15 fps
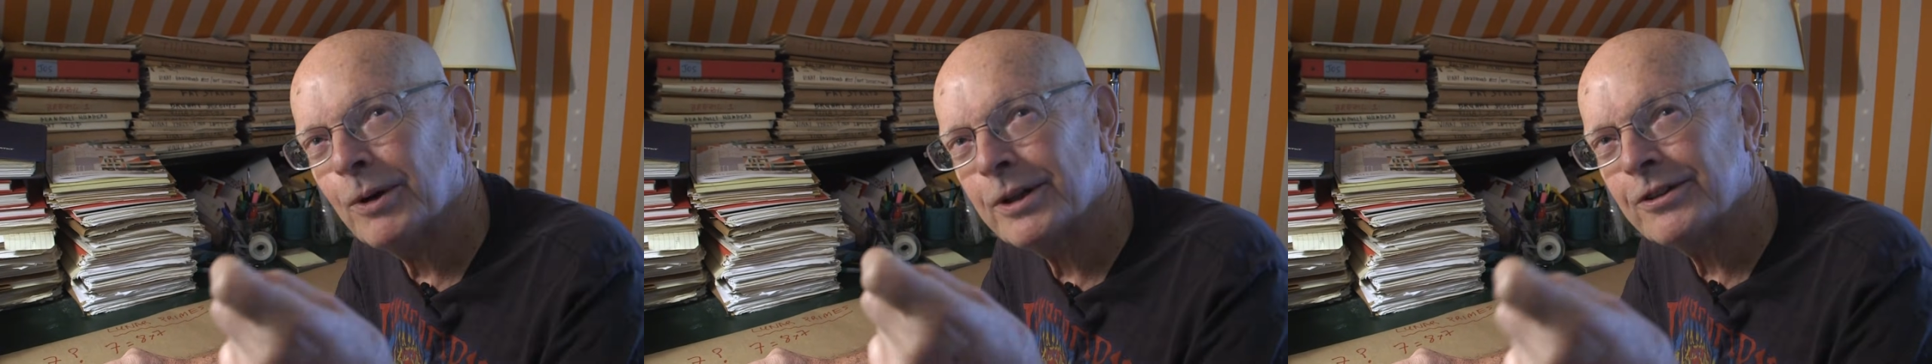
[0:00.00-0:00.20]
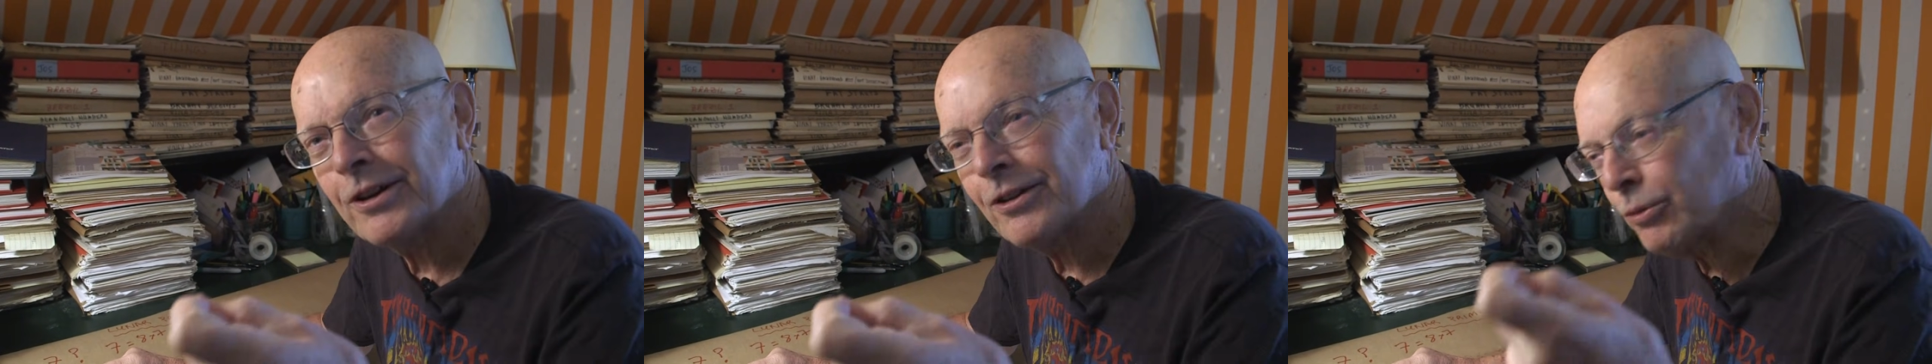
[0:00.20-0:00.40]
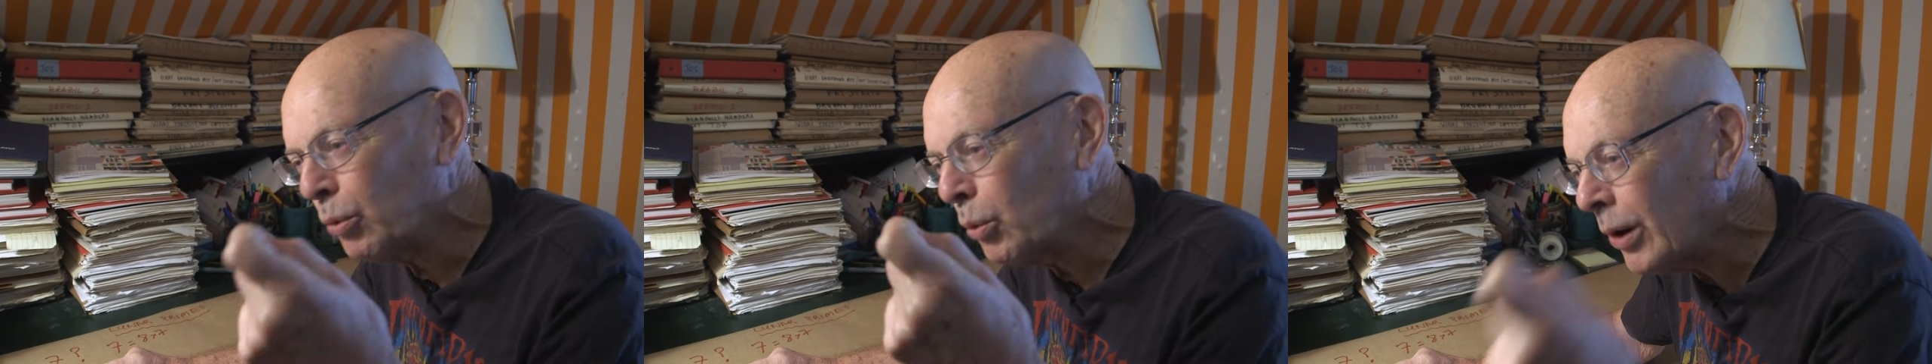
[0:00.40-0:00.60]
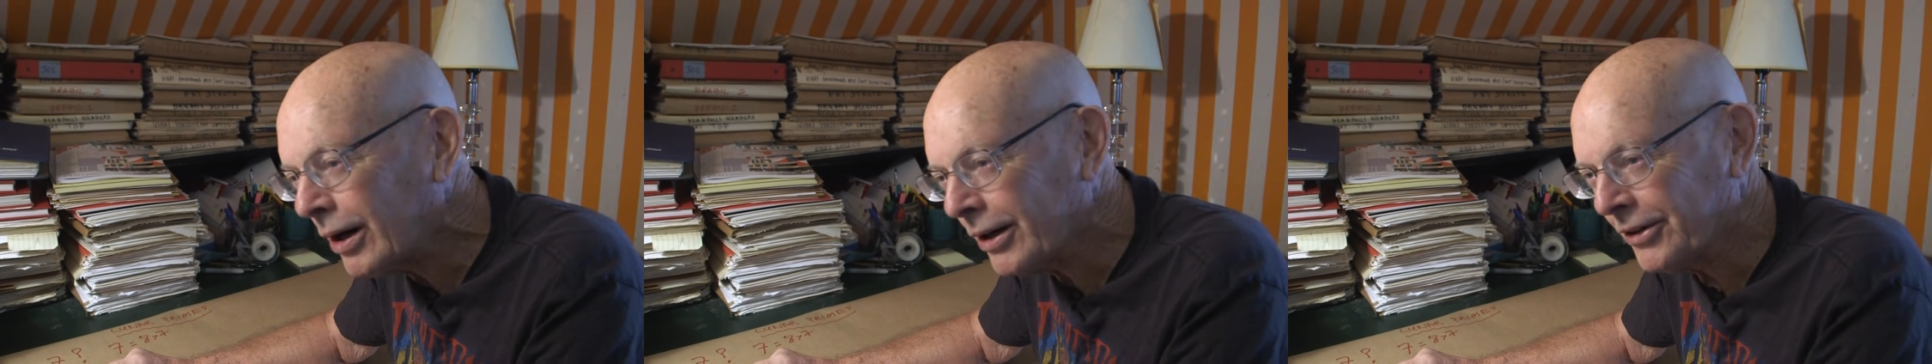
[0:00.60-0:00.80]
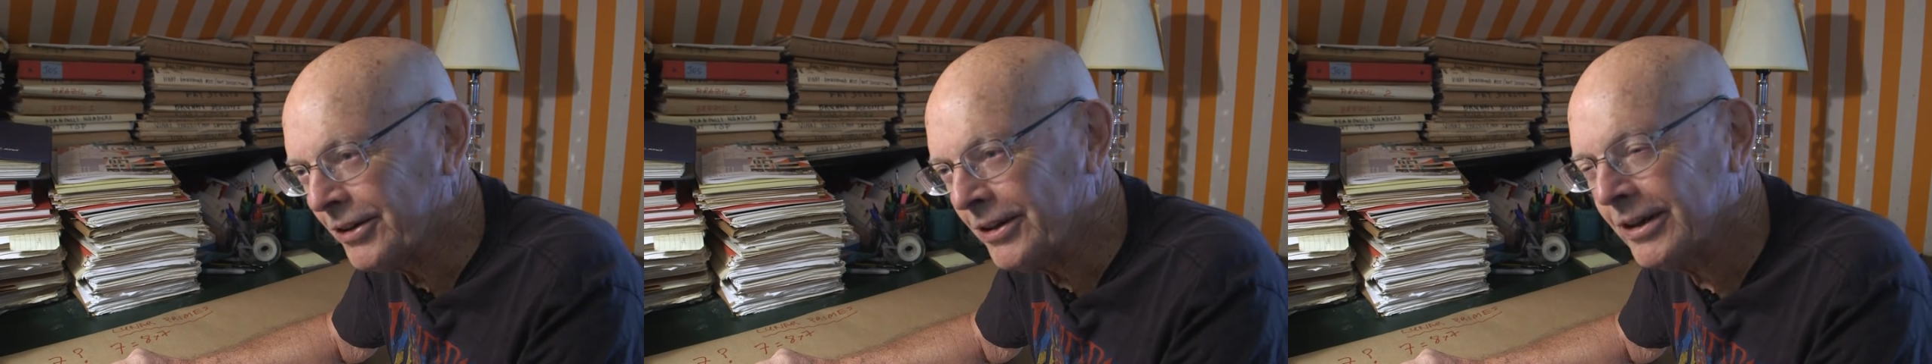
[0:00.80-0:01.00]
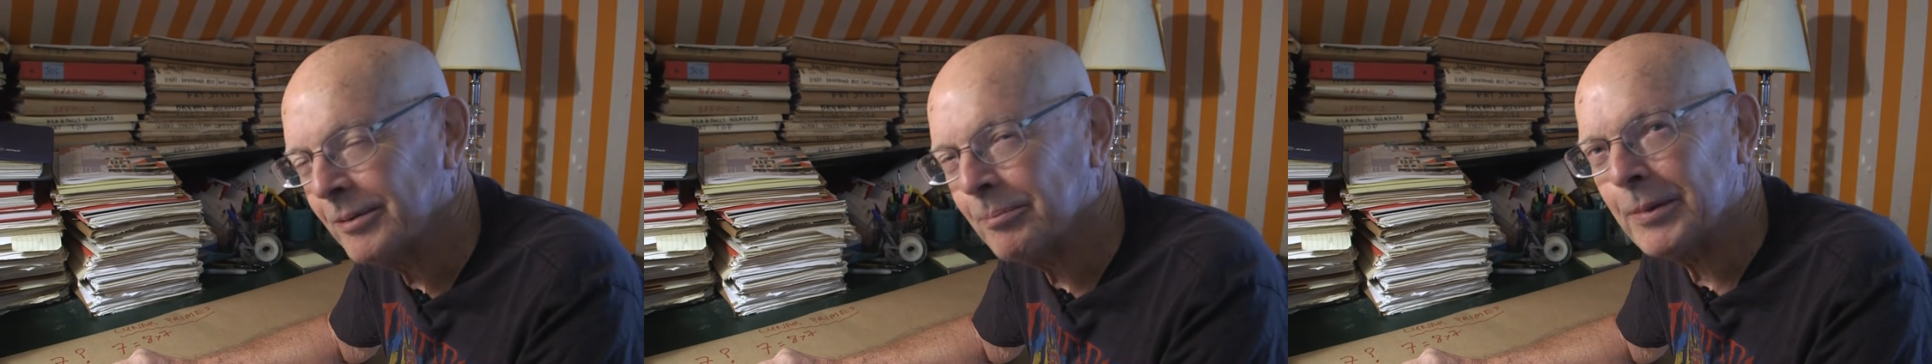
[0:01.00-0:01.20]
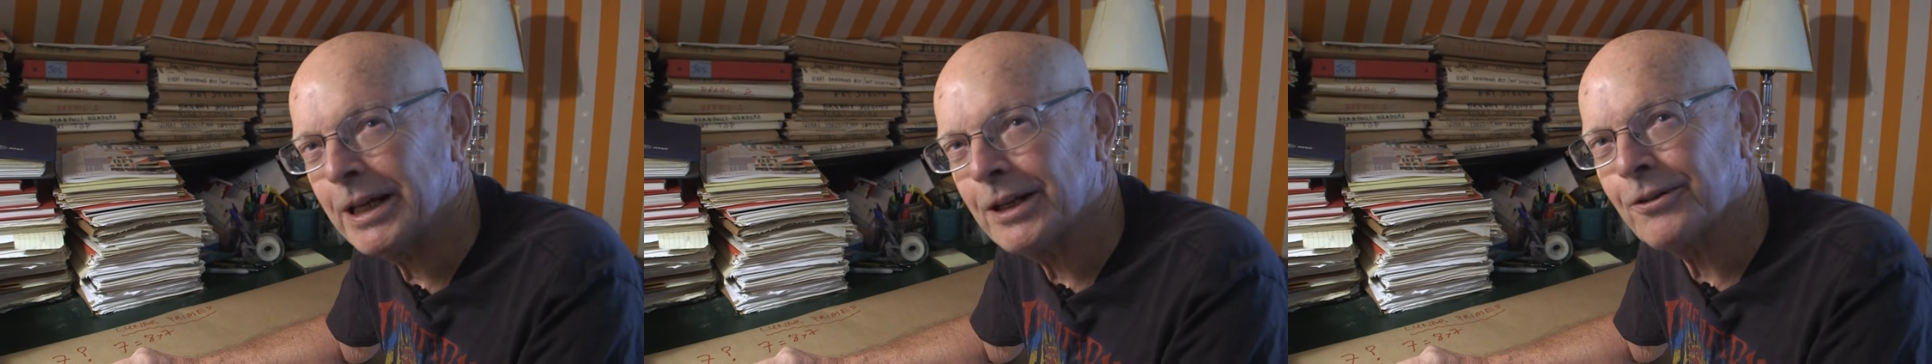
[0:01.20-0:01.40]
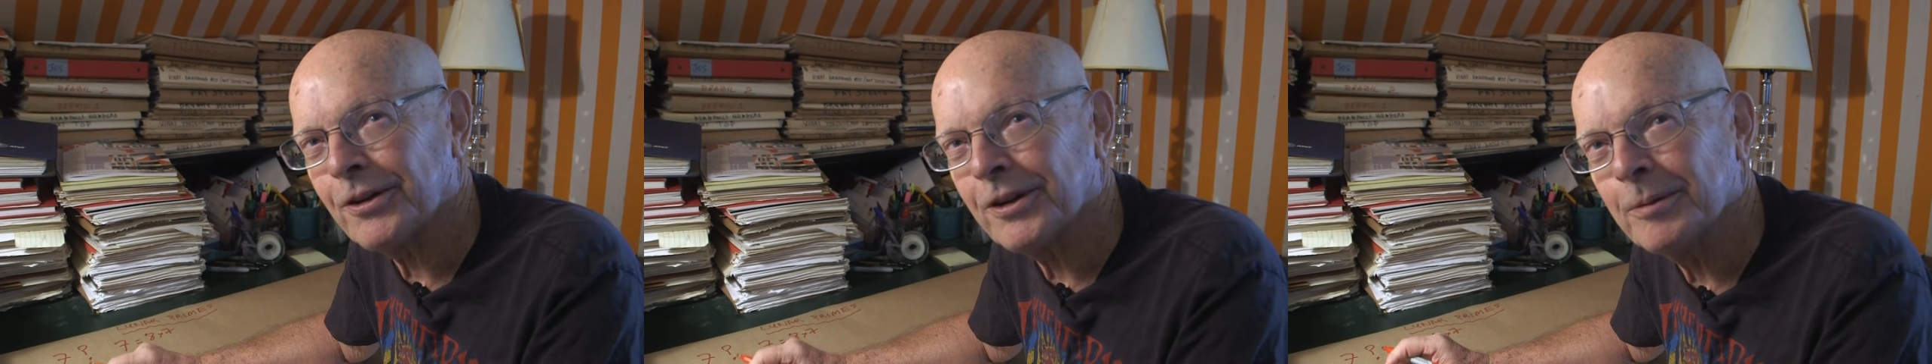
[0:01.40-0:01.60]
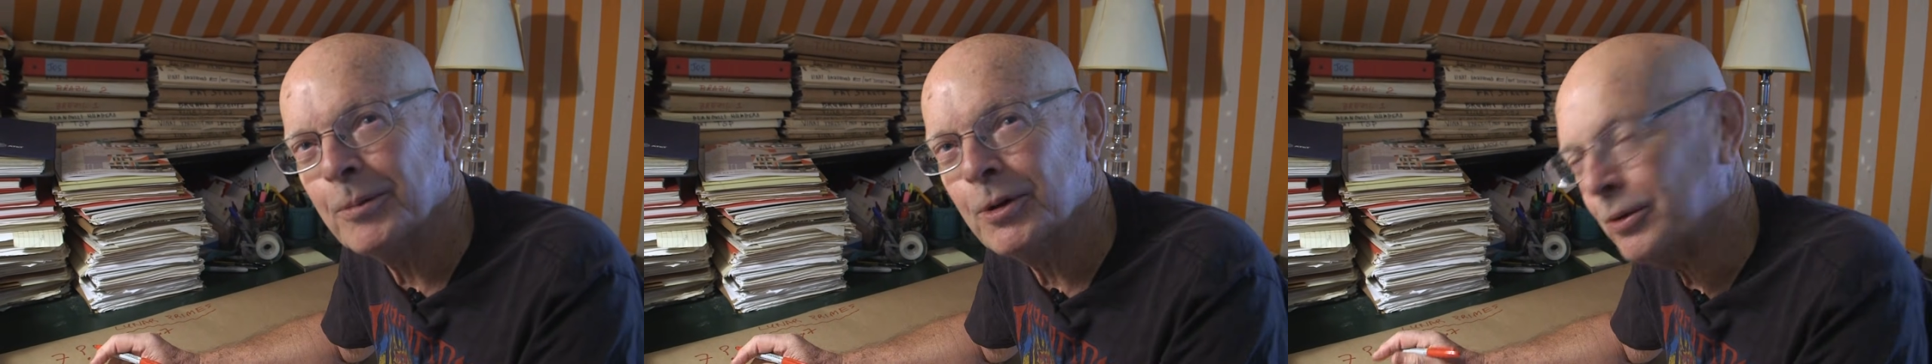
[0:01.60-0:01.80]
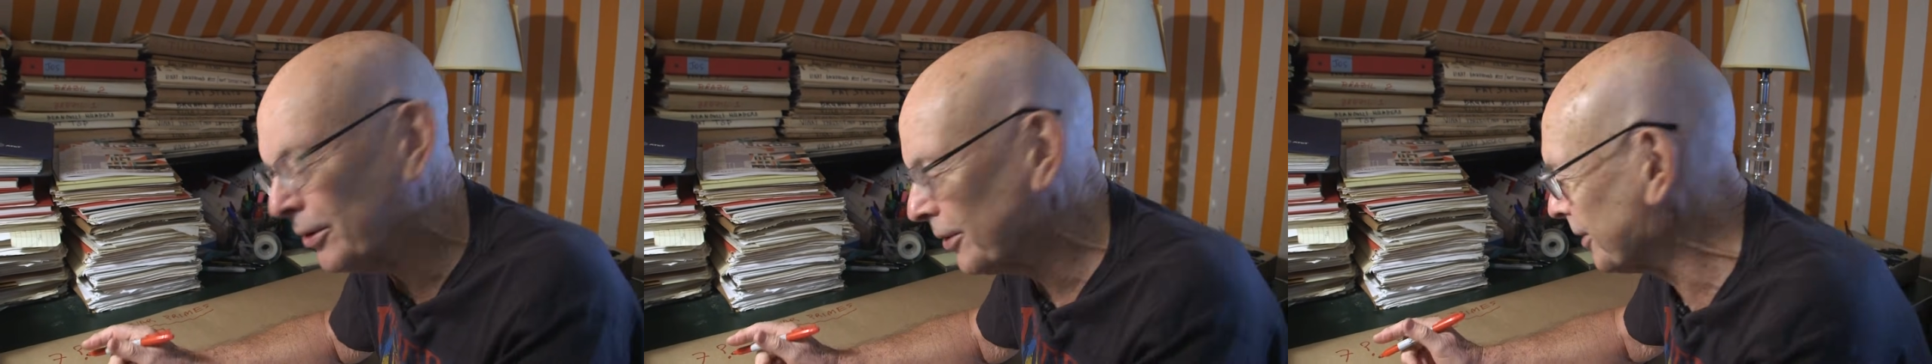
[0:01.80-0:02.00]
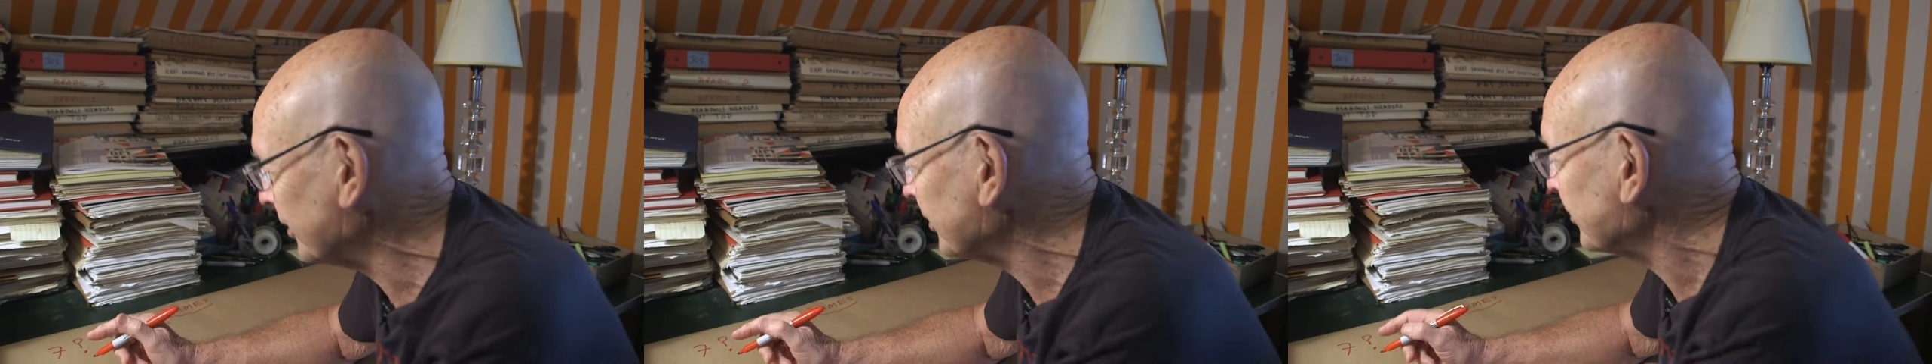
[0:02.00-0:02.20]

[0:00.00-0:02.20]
What does 1 mean on the moon?